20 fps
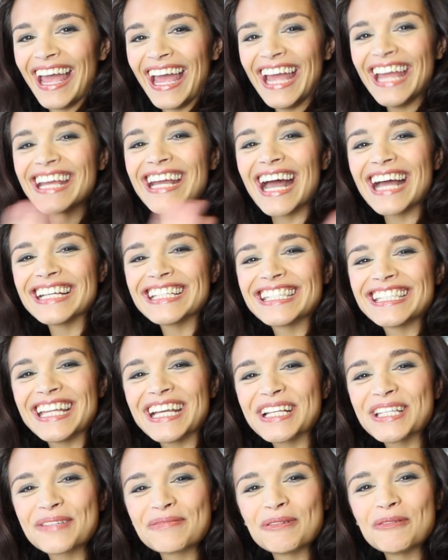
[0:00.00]
Hey guys,
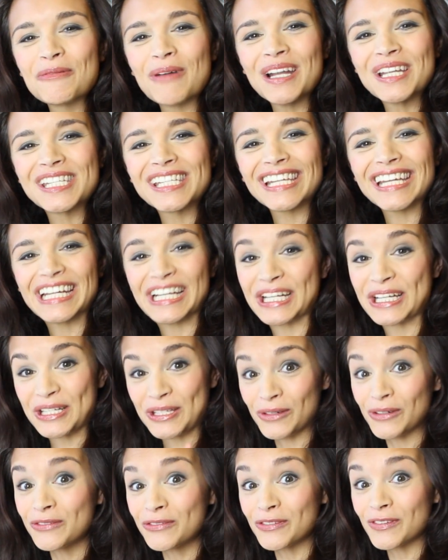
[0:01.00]
thanks for watching.
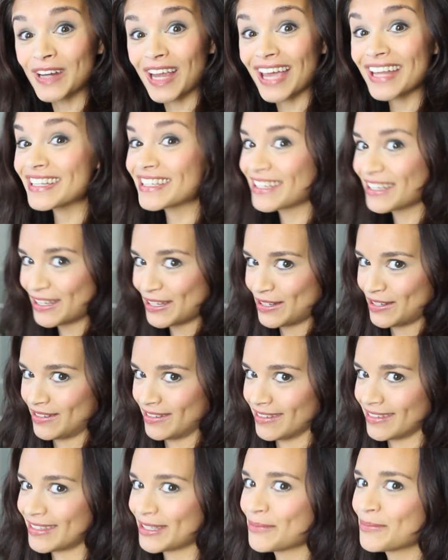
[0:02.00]
Don't forget
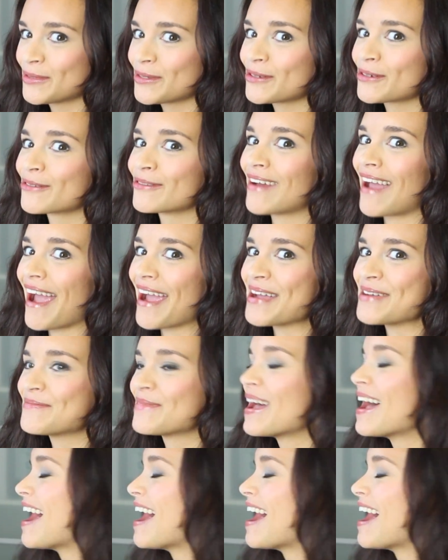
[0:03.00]
to subscribe.